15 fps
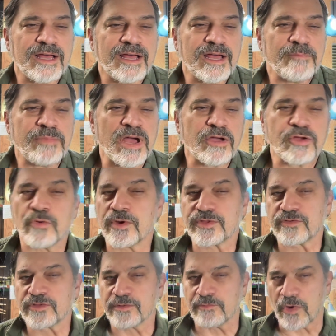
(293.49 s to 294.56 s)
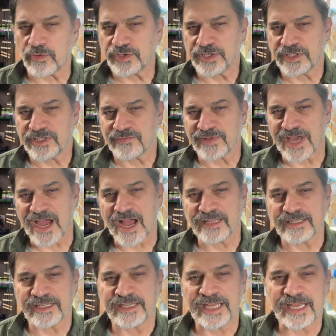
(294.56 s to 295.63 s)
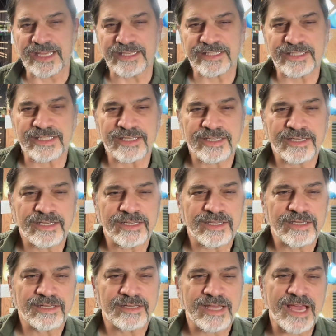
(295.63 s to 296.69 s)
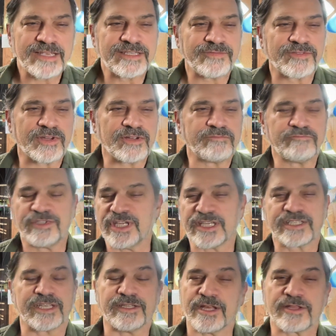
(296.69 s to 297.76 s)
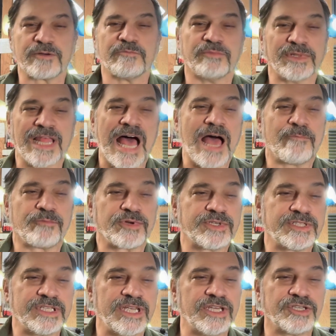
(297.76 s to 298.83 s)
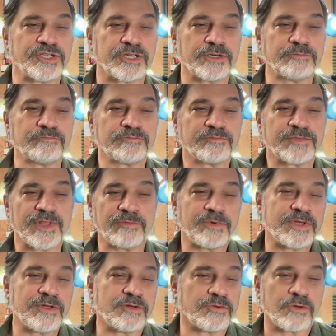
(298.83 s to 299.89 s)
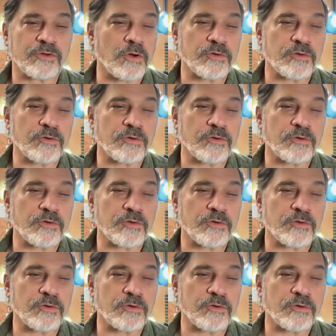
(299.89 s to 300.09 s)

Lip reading: about going through the motions of the holidays, as if they're just another blah procedure. that we go